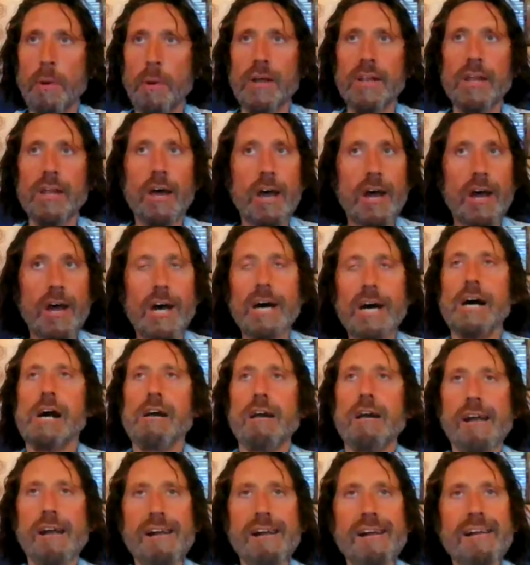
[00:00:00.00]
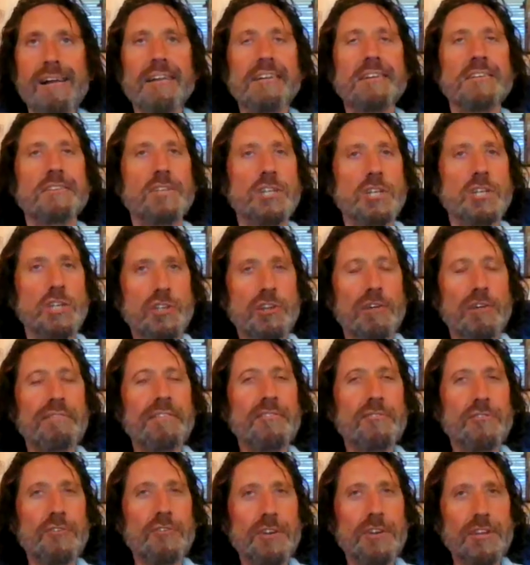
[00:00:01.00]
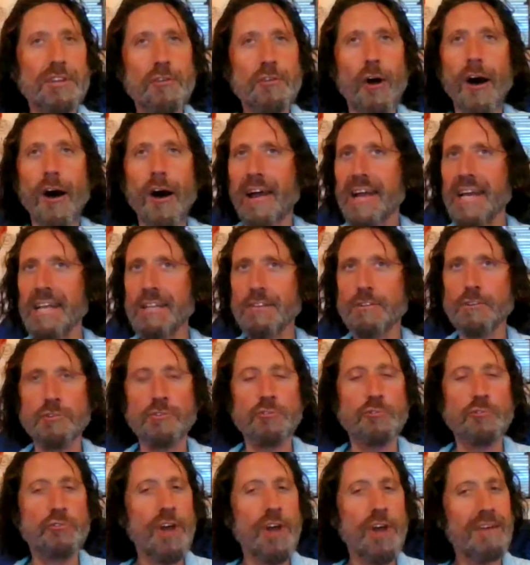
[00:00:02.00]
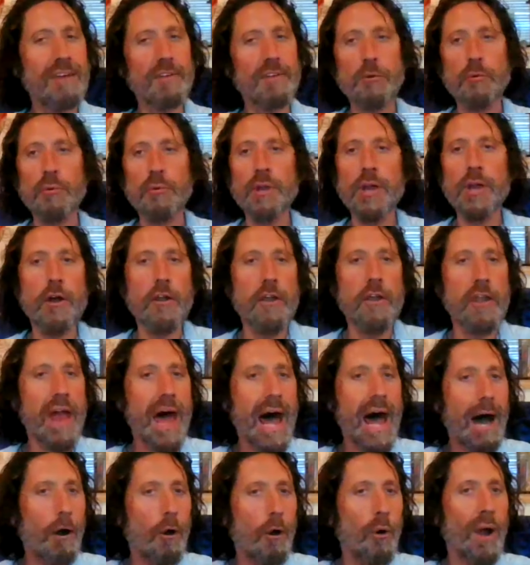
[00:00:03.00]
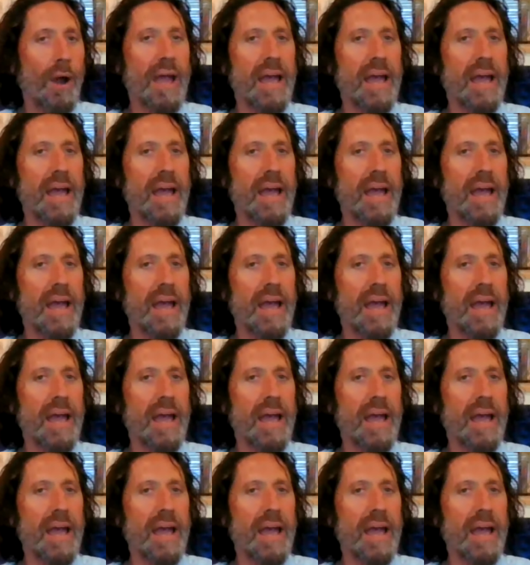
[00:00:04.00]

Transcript: But to, to physically talk and just jive like we are now,